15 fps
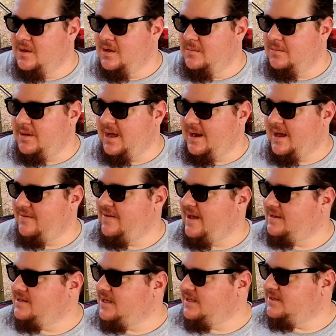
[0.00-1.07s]
But I've
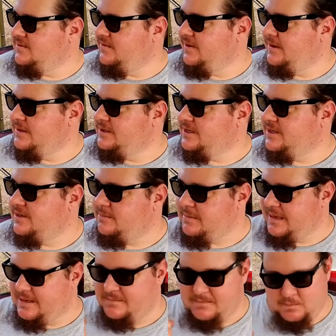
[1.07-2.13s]
had tons of energy and
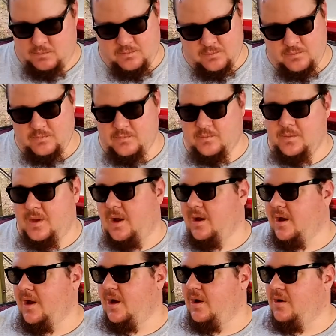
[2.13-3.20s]
been
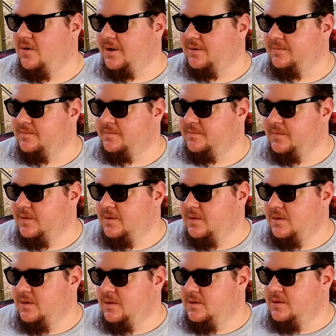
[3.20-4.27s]
gung-ho, and
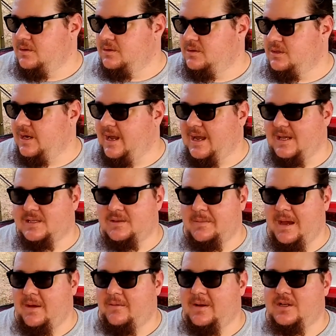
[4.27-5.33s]
today it's
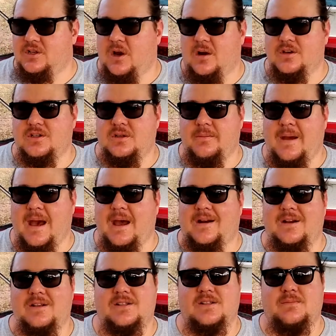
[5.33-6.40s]
about recharging the
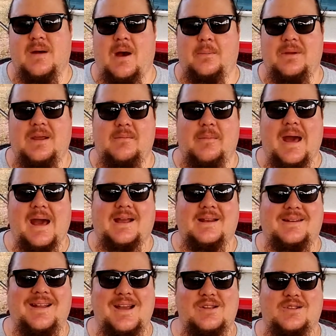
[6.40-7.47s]
batteries. It's about being back in
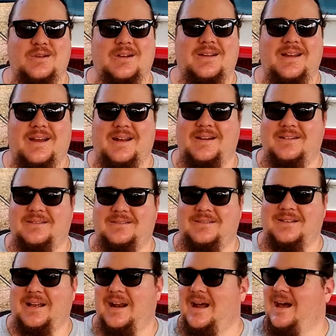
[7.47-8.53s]
nature again,
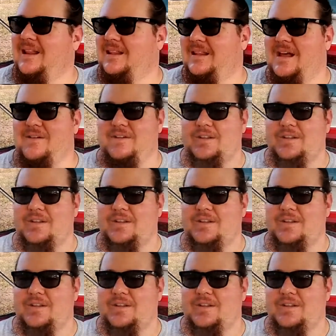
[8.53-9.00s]
and I love it.